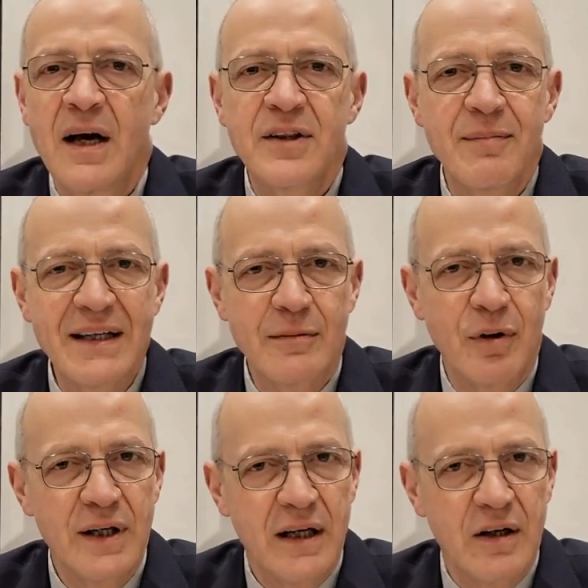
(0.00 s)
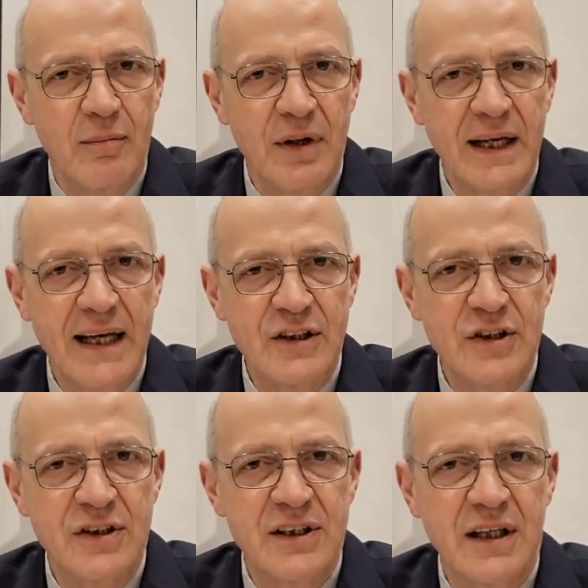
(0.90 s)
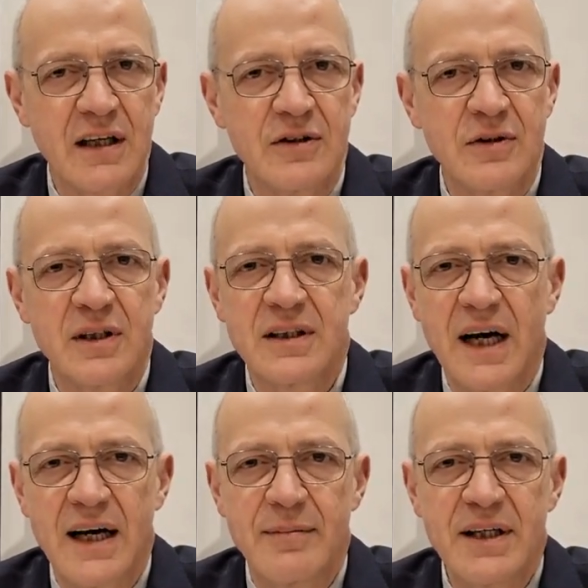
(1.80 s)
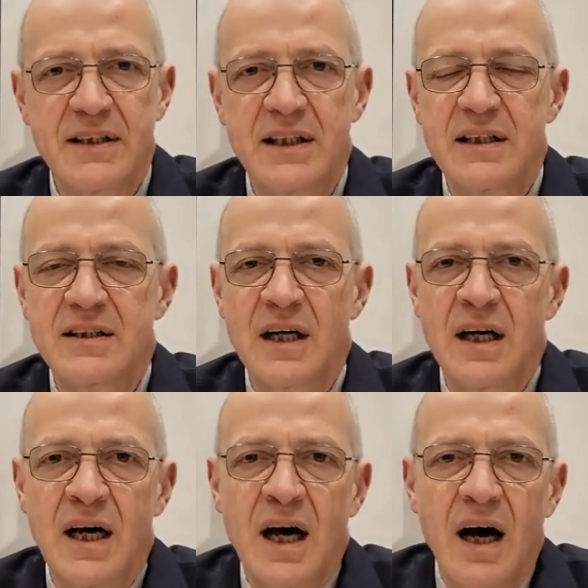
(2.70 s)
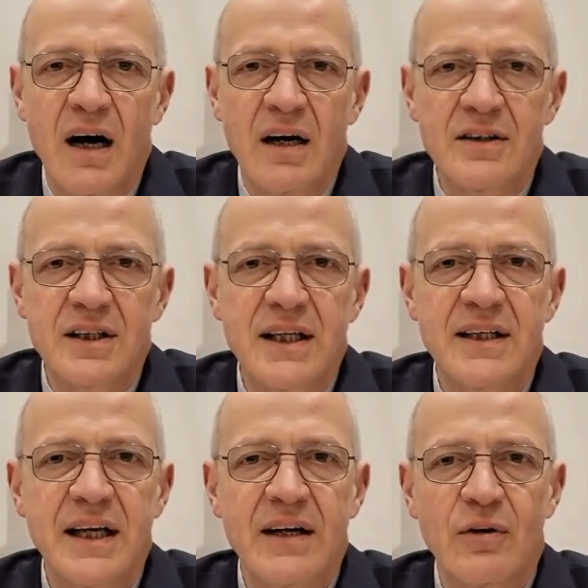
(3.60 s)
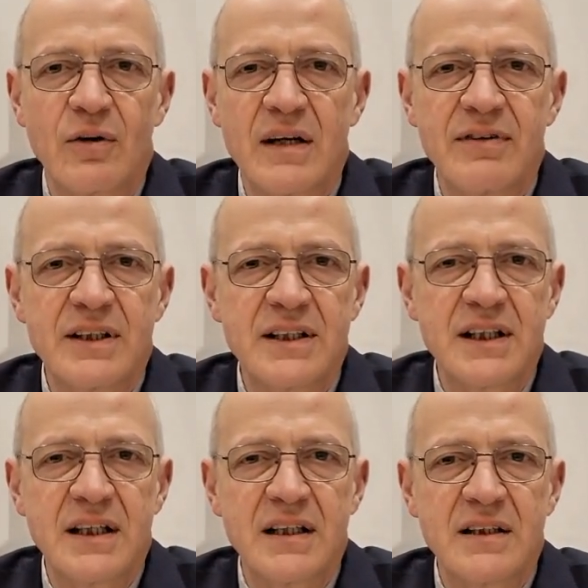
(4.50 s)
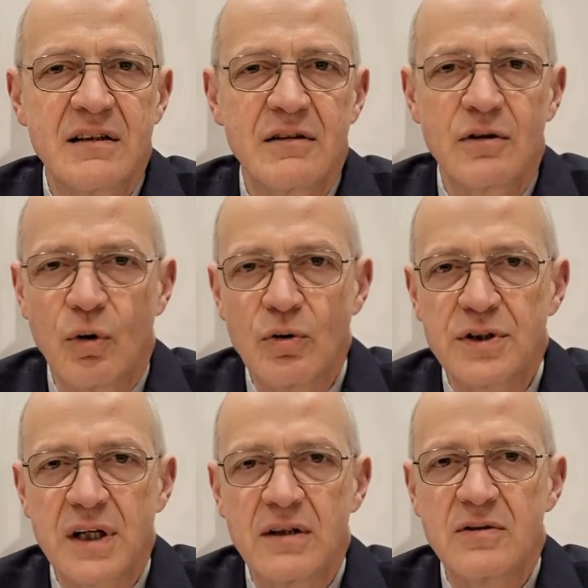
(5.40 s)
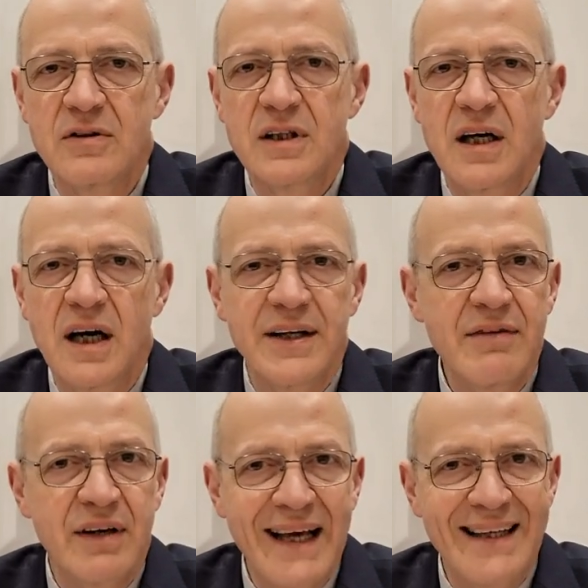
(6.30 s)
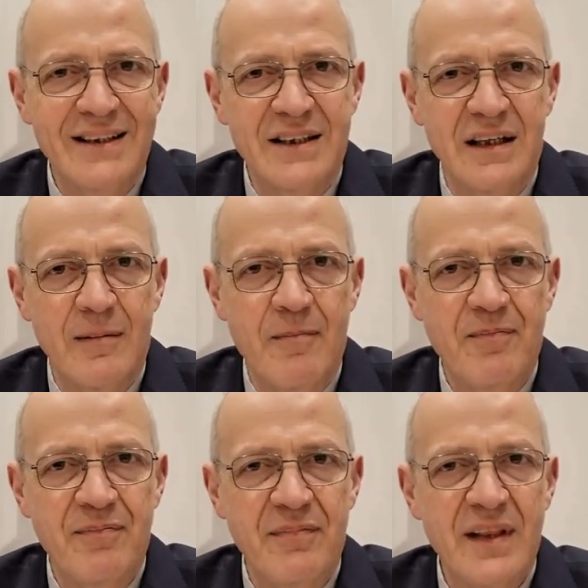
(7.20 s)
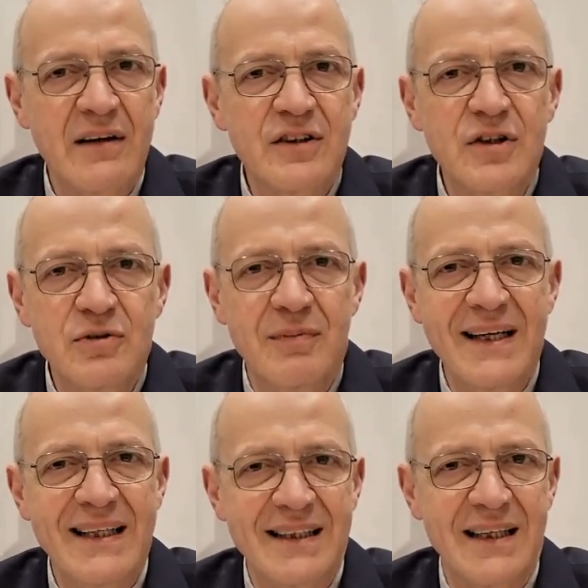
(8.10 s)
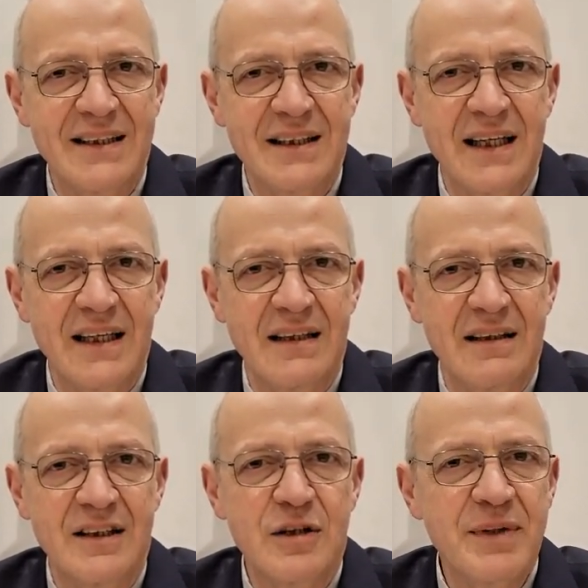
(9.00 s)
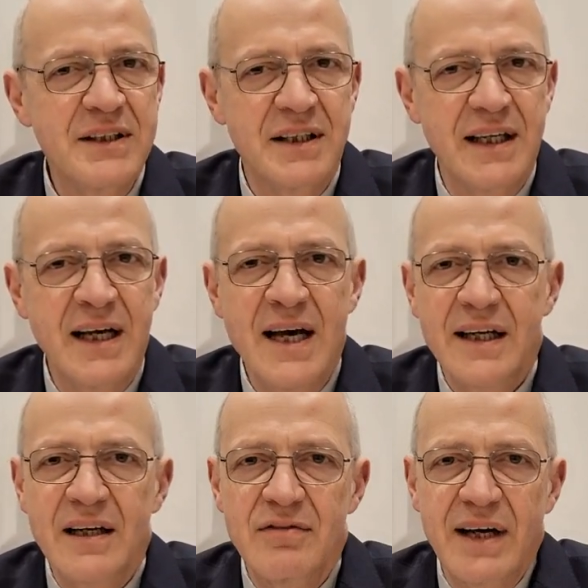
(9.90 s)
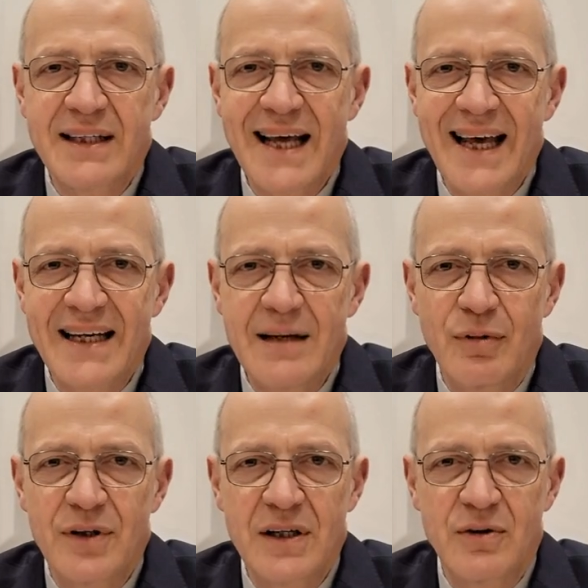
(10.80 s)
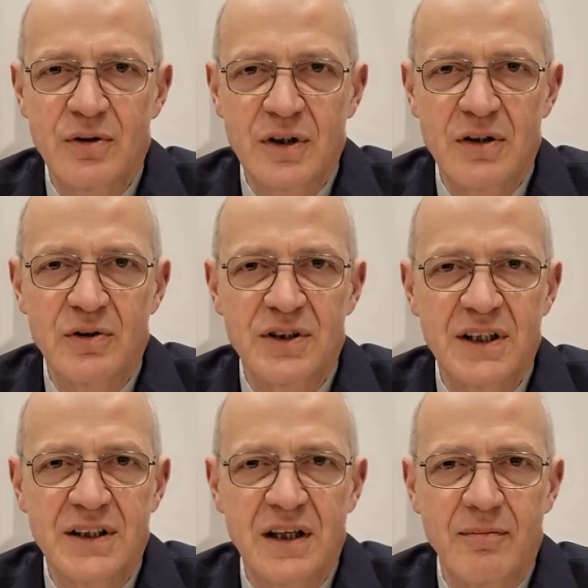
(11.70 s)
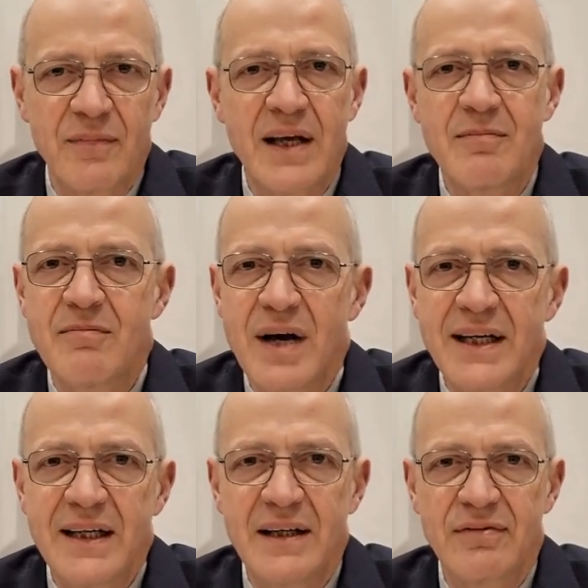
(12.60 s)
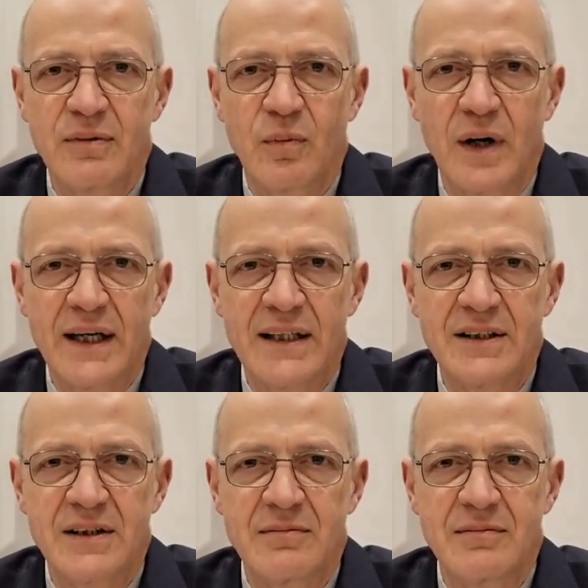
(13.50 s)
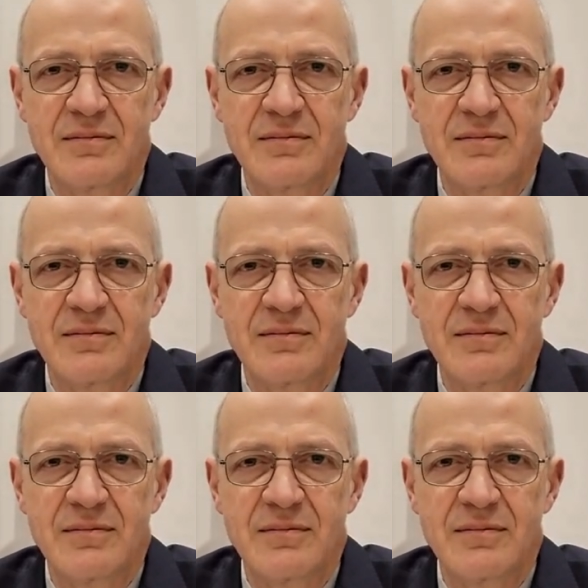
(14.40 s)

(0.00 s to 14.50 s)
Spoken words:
And the metabolic complications include diabetes, heart, kidney or liver disease, gallstones, and even cancer. There are too many to list here, as obesity can affect any body organ or system in many different ways.